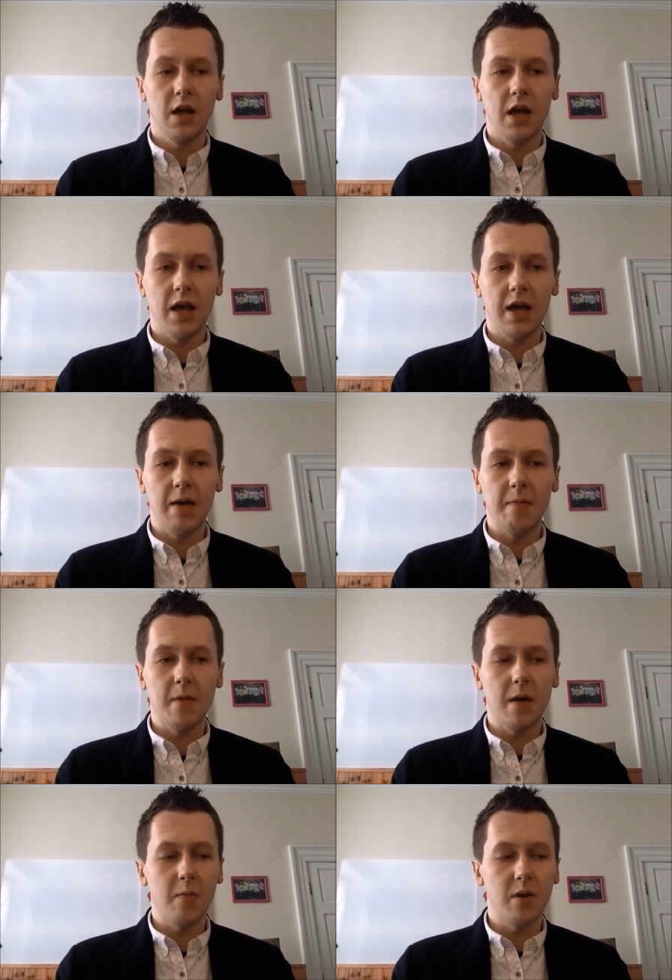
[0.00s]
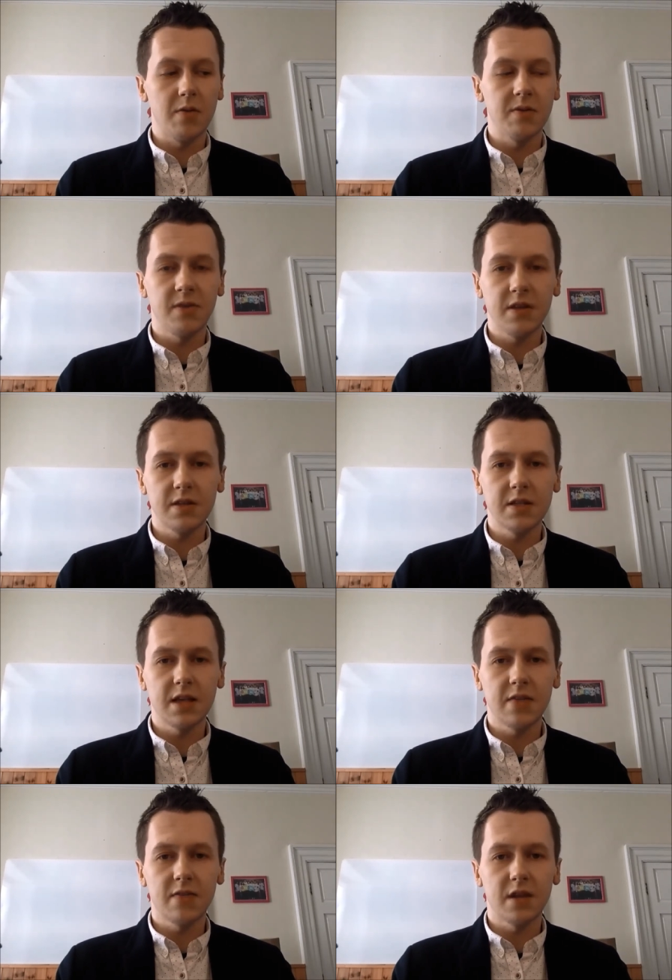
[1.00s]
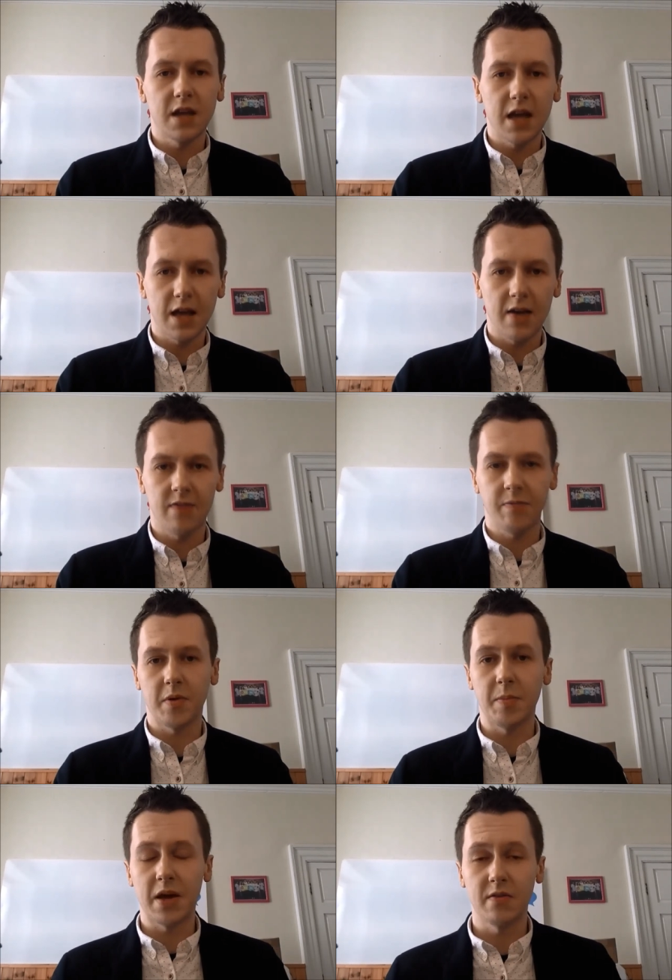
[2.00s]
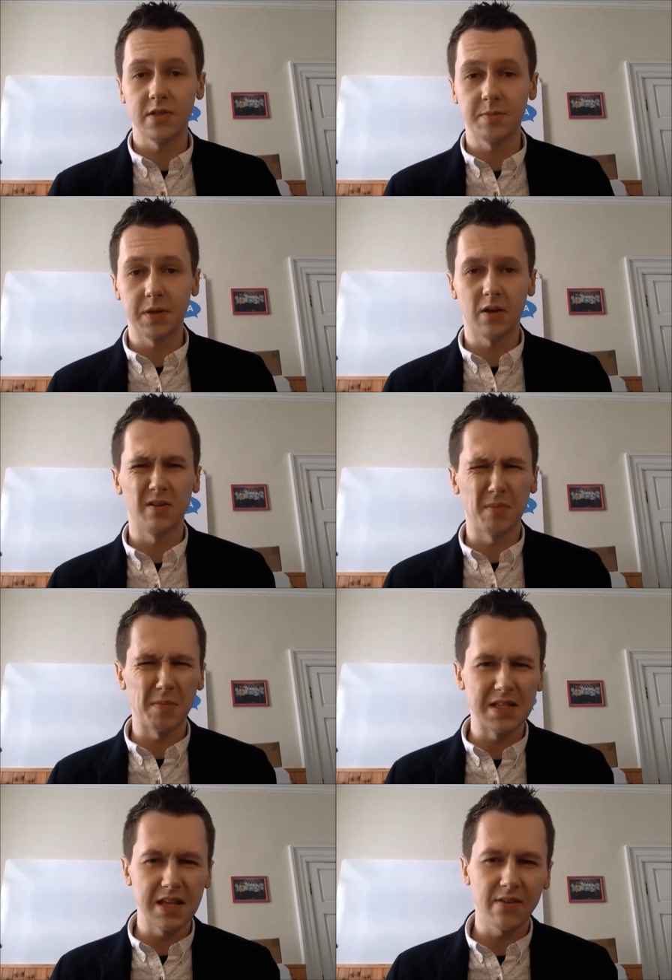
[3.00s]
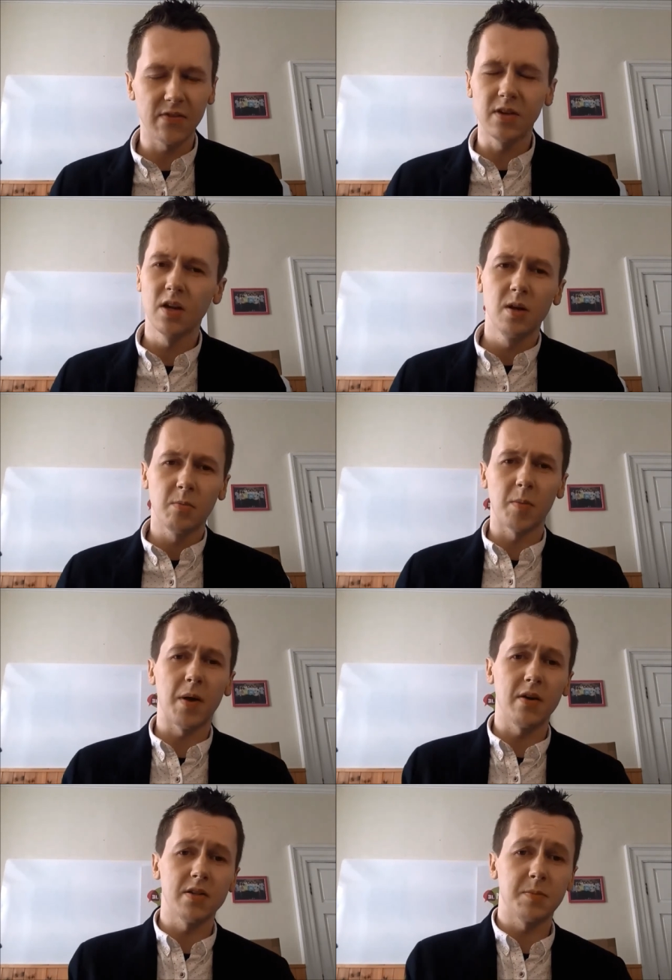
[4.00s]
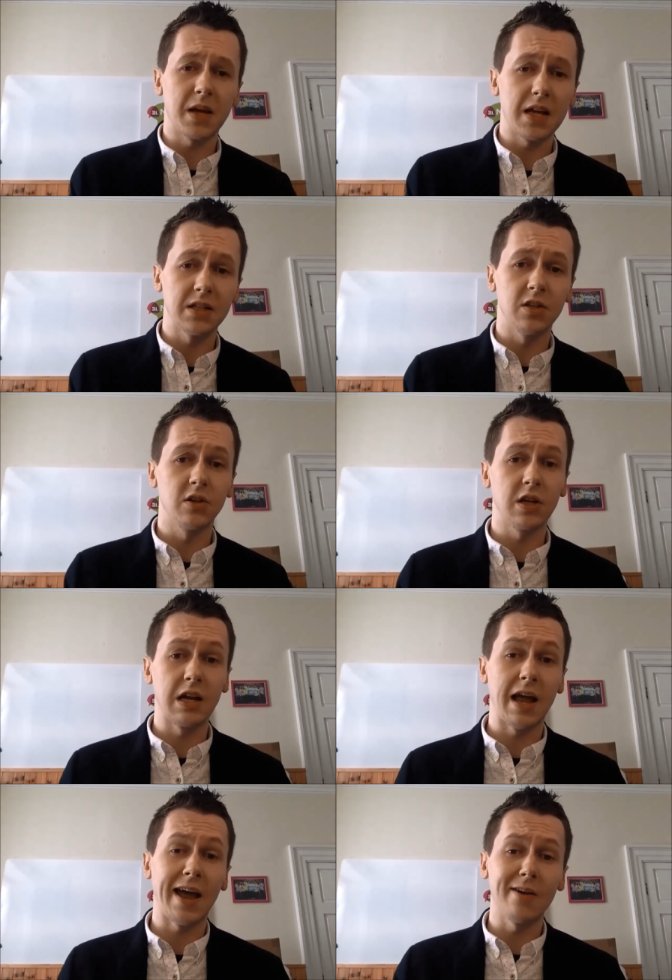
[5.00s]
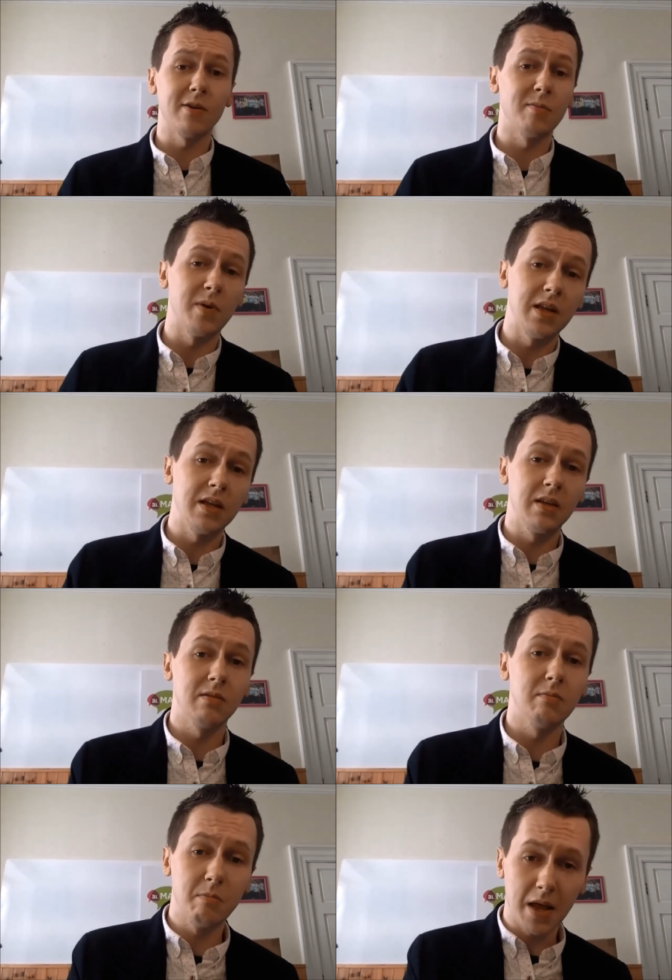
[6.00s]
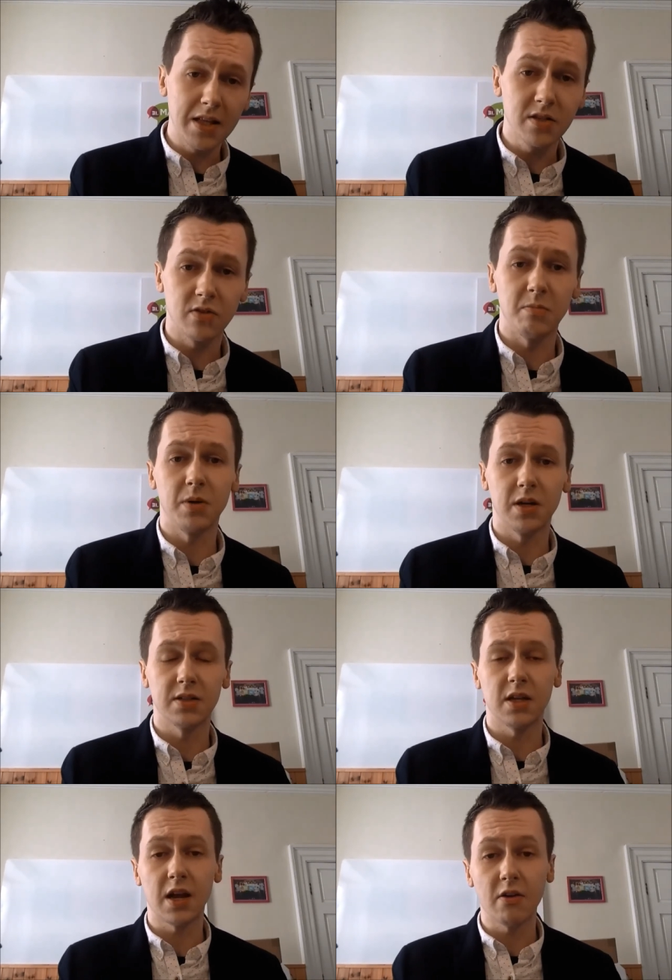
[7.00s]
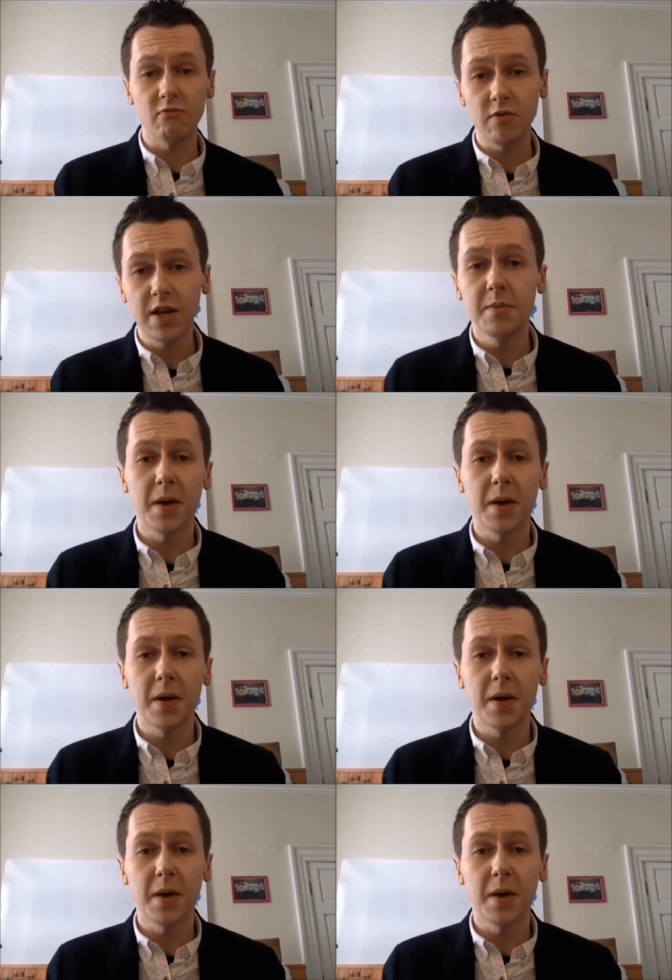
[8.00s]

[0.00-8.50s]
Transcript: Um, and when I was around seven and a half, my parents, or maybe seven, my parents began to look at how can we mainstream because I'd really